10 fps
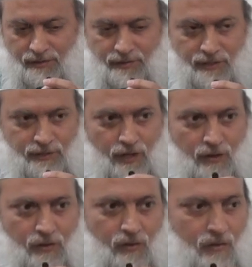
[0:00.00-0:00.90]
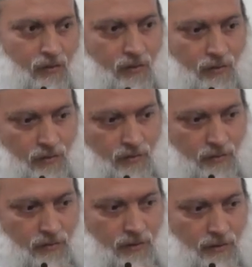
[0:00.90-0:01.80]
just so
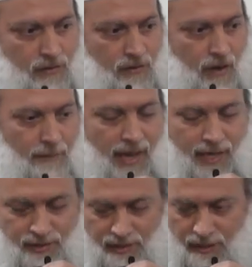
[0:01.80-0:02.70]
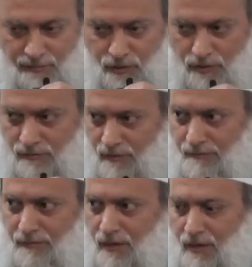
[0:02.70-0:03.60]
amazing and beautiful.
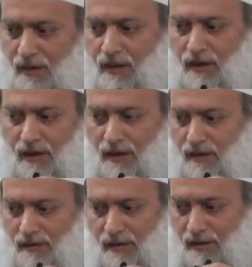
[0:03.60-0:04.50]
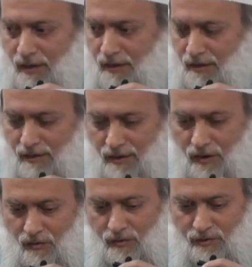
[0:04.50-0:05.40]
Again, you
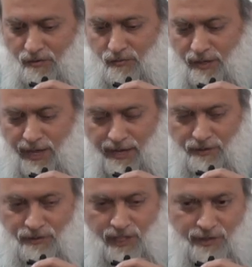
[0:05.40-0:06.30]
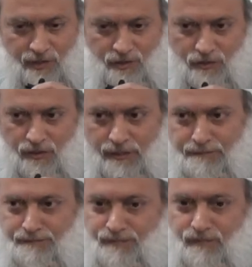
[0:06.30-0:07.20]
know, we can't do justice to it.
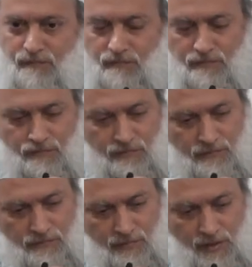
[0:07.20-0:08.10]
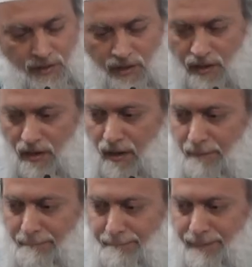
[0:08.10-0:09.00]

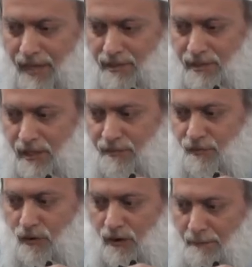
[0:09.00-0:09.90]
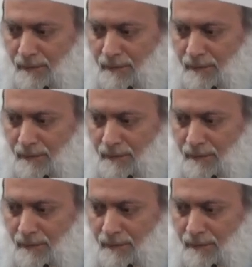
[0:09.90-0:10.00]
As I said before,